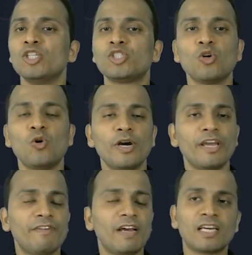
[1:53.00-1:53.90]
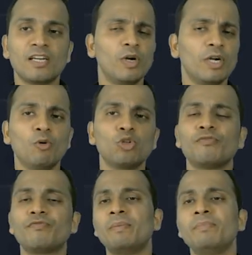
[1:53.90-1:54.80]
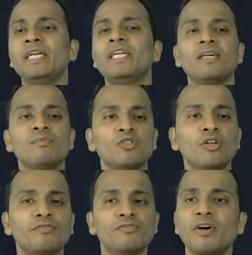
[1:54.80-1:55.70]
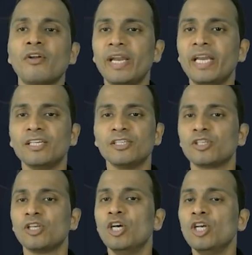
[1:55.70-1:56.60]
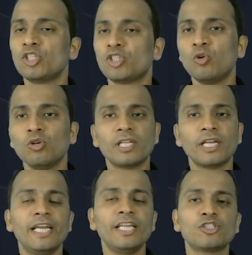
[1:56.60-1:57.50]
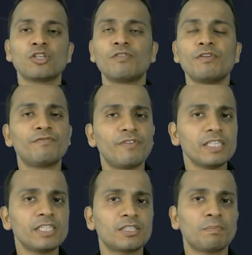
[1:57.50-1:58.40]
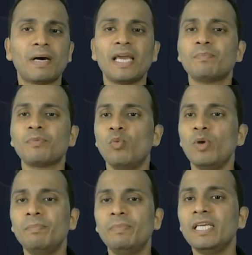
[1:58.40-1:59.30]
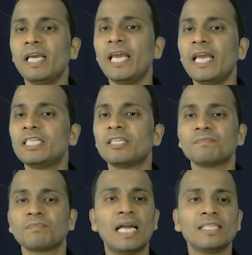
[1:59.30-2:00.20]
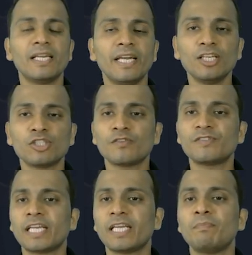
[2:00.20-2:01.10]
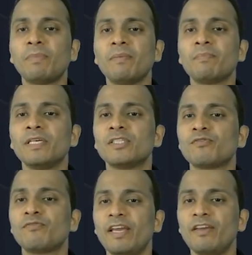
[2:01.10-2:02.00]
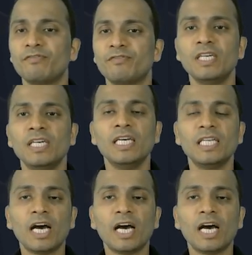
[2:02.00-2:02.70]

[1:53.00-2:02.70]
So if I'll convert both of them in terms of radius, so the radius of the first pipe will be eight and the radius of second pipe is five. Now